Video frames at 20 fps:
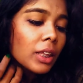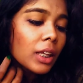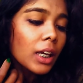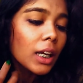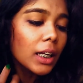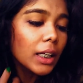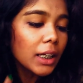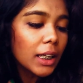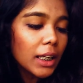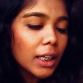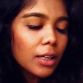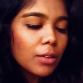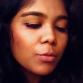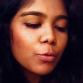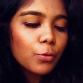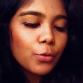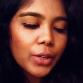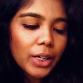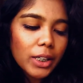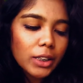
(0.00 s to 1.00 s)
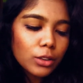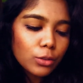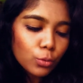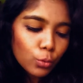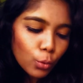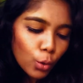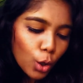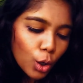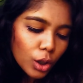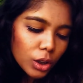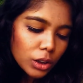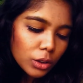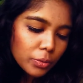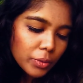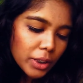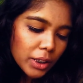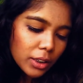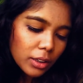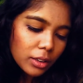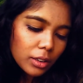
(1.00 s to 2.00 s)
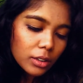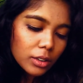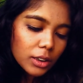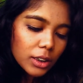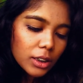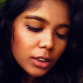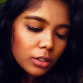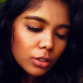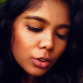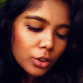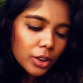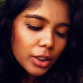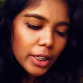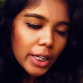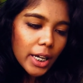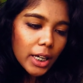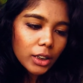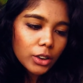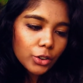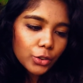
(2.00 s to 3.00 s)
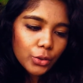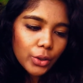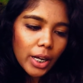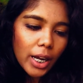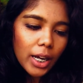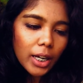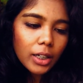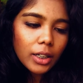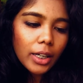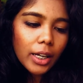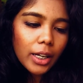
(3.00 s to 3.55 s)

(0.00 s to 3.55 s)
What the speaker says: neem face wash with tea tree extract.